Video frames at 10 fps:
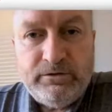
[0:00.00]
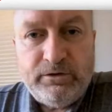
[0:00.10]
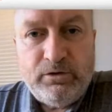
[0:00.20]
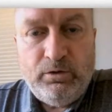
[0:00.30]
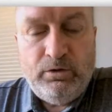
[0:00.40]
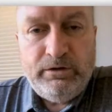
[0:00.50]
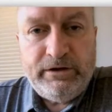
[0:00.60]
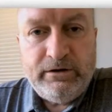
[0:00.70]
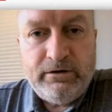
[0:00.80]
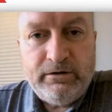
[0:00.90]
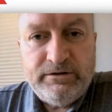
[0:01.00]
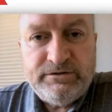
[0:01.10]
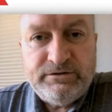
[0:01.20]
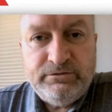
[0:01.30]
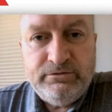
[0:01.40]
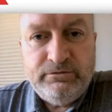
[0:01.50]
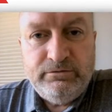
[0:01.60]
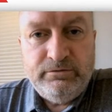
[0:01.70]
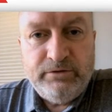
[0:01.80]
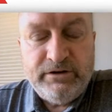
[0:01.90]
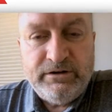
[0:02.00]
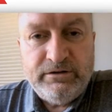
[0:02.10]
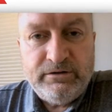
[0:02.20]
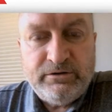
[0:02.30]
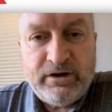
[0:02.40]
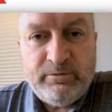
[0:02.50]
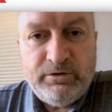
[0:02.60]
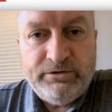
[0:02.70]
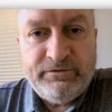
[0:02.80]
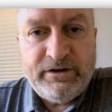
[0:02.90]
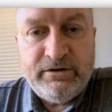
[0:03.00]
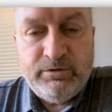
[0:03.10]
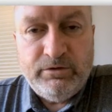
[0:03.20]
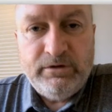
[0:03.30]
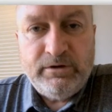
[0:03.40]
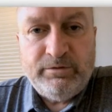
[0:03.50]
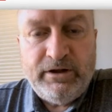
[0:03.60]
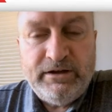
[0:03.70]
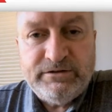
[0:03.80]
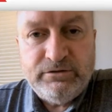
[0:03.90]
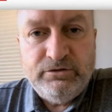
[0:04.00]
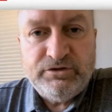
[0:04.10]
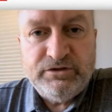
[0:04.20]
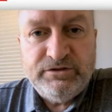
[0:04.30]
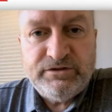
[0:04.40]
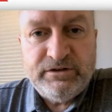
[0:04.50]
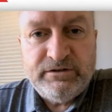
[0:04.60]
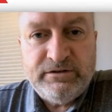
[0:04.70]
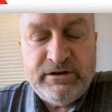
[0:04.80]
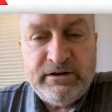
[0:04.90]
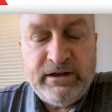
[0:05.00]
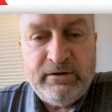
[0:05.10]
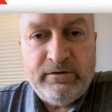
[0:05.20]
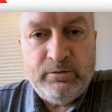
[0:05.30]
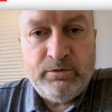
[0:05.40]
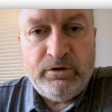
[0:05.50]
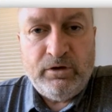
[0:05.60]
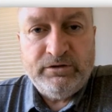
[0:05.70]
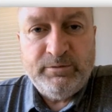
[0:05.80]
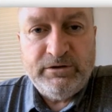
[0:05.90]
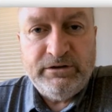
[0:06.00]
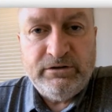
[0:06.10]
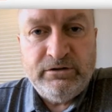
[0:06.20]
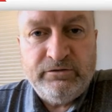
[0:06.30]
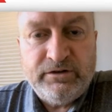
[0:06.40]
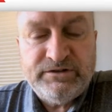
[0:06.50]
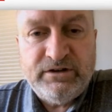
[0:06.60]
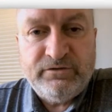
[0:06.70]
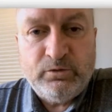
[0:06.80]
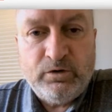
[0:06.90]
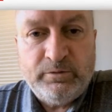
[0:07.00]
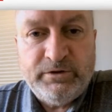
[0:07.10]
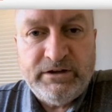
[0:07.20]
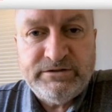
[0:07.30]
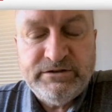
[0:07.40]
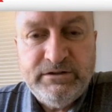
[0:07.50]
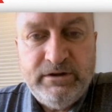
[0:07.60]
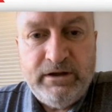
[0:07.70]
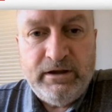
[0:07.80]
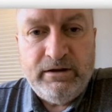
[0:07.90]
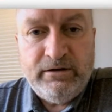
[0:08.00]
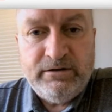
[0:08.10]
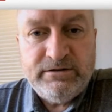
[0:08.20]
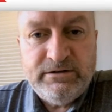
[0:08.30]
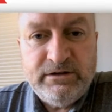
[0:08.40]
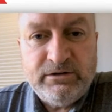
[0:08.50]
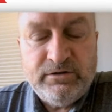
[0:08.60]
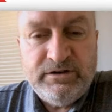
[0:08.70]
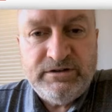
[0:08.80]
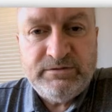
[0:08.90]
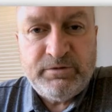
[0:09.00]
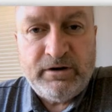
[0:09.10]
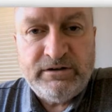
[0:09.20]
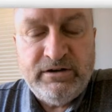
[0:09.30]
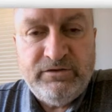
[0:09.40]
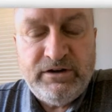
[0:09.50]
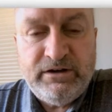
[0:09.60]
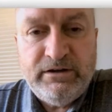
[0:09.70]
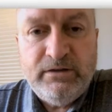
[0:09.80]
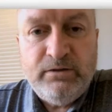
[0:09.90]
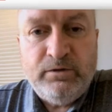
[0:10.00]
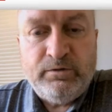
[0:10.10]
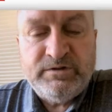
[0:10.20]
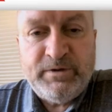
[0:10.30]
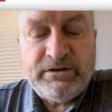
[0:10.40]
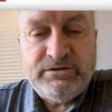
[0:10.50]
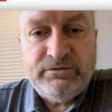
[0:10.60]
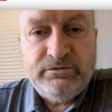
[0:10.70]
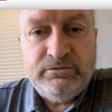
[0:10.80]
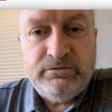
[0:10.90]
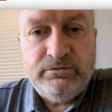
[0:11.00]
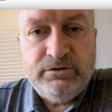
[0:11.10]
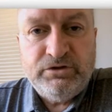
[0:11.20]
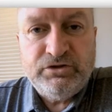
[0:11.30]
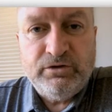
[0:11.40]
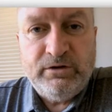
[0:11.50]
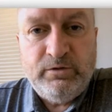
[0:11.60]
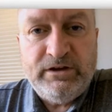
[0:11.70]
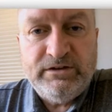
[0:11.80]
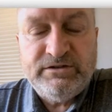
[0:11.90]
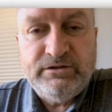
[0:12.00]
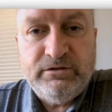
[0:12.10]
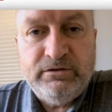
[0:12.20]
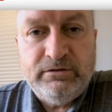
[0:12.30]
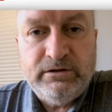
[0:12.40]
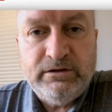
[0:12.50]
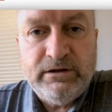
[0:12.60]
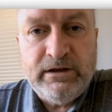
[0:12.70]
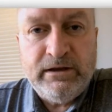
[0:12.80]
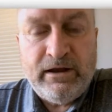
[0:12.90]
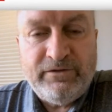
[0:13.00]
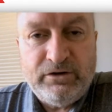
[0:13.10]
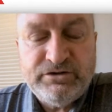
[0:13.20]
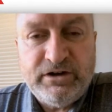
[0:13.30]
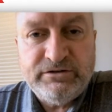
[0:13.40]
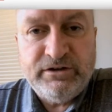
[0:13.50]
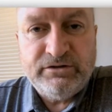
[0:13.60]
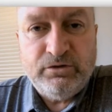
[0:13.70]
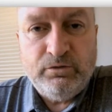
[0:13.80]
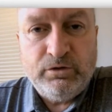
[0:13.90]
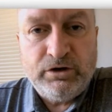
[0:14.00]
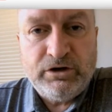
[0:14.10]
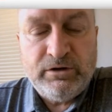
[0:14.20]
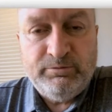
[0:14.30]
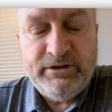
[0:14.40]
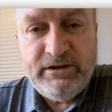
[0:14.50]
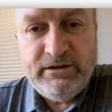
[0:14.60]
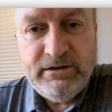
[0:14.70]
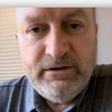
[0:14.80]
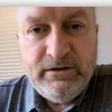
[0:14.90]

So the goal here is to bring credible, defendable, compliant solutions that will ultimately deliver a safer workplace and increase productivity with respect to ensuring we can still have energized electrical work completed,